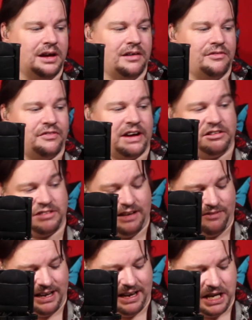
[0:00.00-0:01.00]

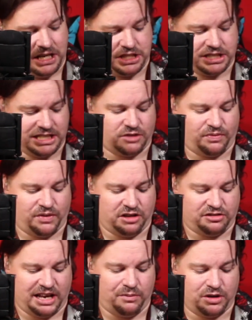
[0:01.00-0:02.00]
Thanksgiving is this
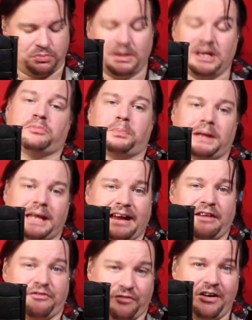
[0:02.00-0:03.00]
Thursday, which means Black
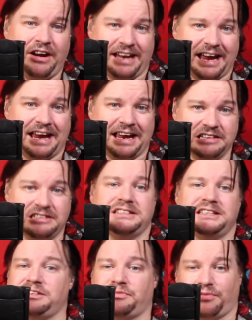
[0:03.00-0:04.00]
Friday is
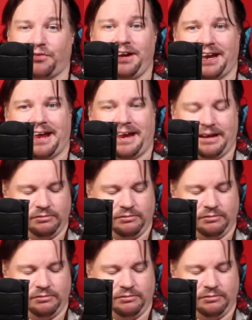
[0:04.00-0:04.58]
this Friday.